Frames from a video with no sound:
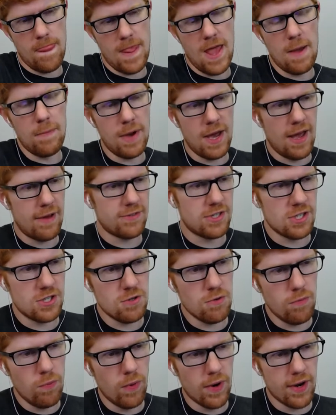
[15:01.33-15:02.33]
I might have to
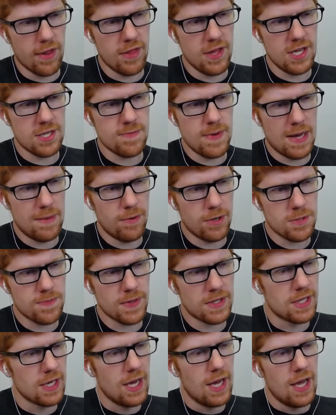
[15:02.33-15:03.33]
do one of these bad boys,
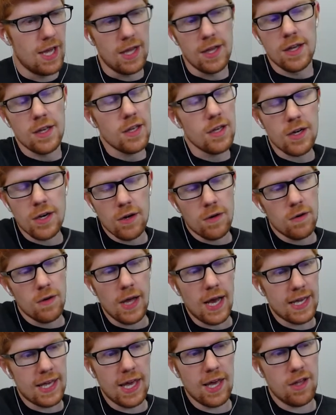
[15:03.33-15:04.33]
but, you know,
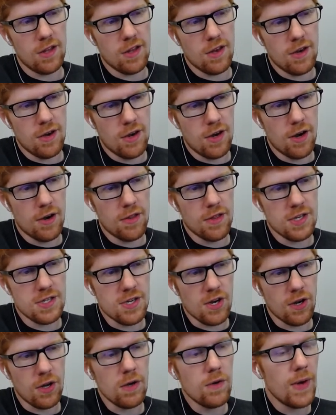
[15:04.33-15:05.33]
I can't, none of these
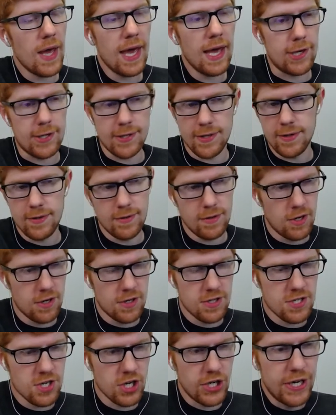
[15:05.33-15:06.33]
are it. None of
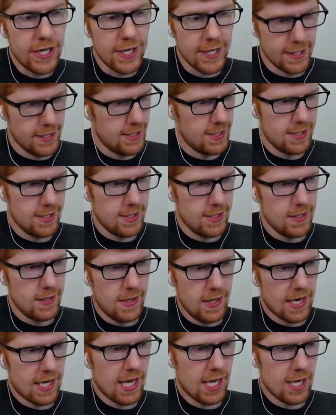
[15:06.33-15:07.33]
these are good.
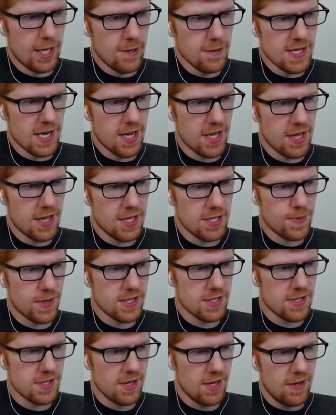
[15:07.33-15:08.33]
I can't use any of these
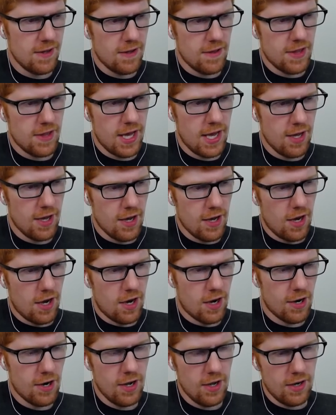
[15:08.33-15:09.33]
because they
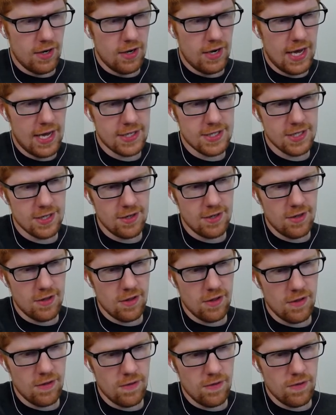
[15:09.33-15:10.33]
are not
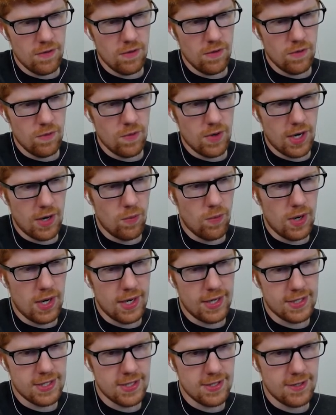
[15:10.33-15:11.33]
what I
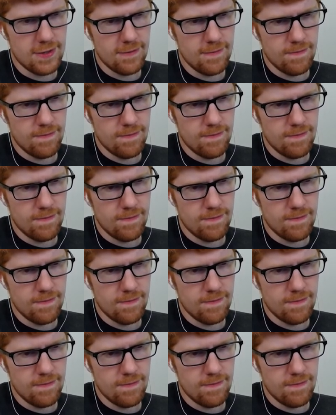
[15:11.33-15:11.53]
want.